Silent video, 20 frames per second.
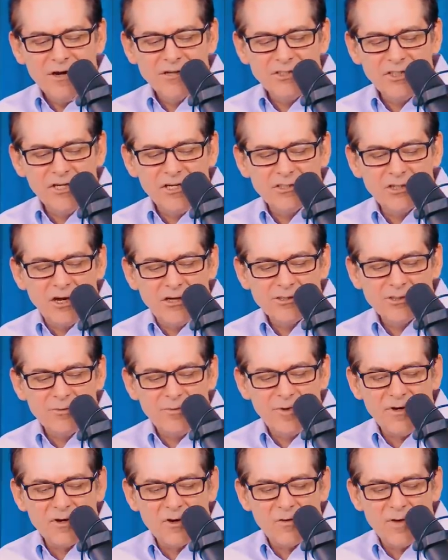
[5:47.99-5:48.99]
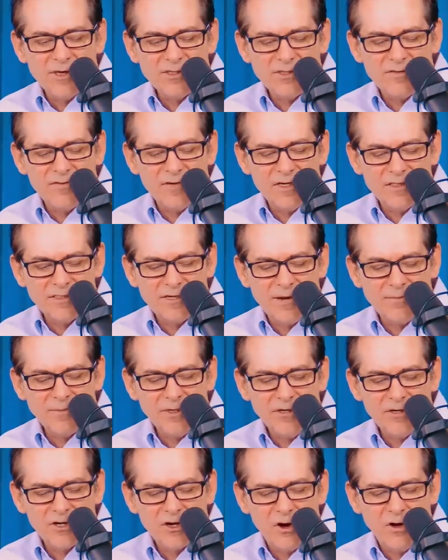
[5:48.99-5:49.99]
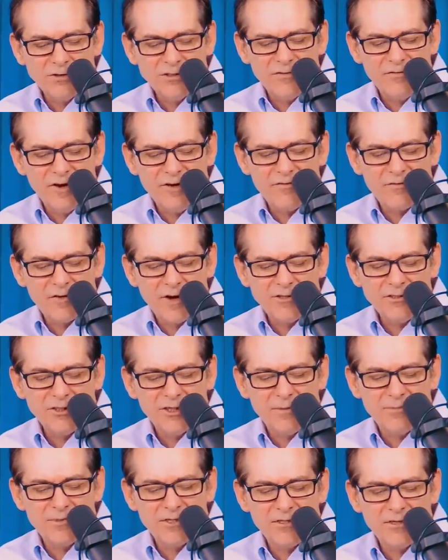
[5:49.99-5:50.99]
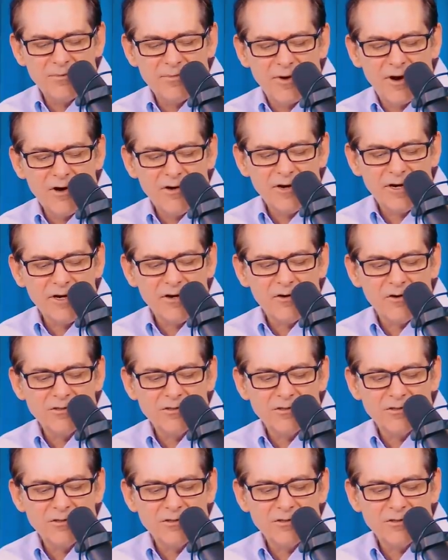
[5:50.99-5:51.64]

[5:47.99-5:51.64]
She has also been aggressive in attempting to cultivate friendships in the party.